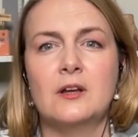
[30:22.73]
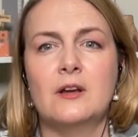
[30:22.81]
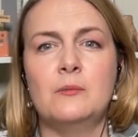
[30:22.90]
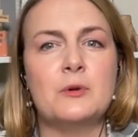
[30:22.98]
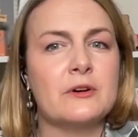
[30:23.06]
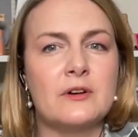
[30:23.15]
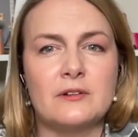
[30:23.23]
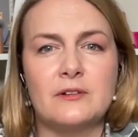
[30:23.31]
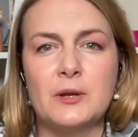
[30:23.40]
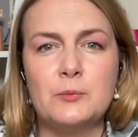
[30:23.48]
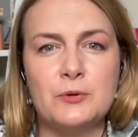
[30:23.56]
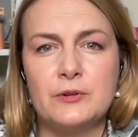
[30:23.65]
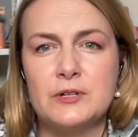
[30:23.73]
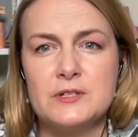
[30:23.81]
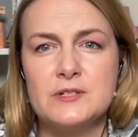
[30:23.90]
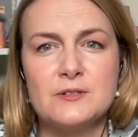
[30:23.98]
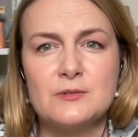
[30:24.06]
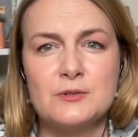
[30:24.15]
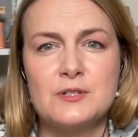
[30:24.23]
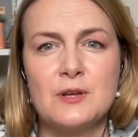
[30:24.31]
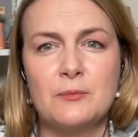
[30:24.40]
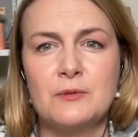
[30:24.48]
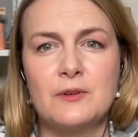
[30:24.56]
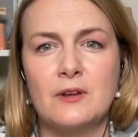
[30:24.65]
American libraries or
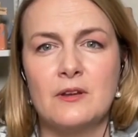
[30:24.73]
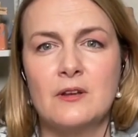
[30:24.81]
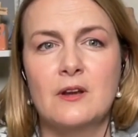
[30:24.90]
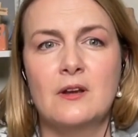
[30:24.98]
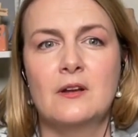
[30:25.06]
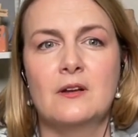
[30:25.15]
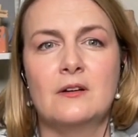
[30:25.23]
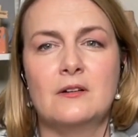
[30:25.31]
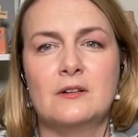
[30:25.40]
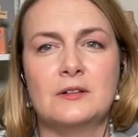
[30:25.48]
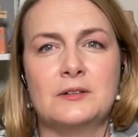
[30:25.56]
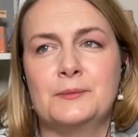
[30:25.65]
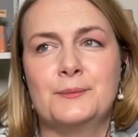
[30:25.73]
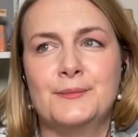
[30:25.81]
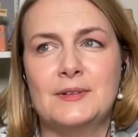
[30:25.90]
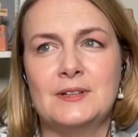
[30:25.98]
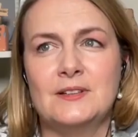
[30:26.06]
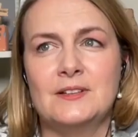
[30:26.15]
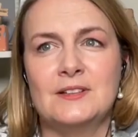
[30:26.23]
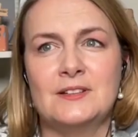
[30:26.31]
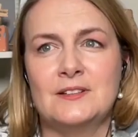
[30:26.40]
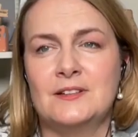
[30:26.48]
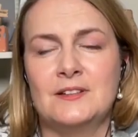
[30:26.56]
something, uh, and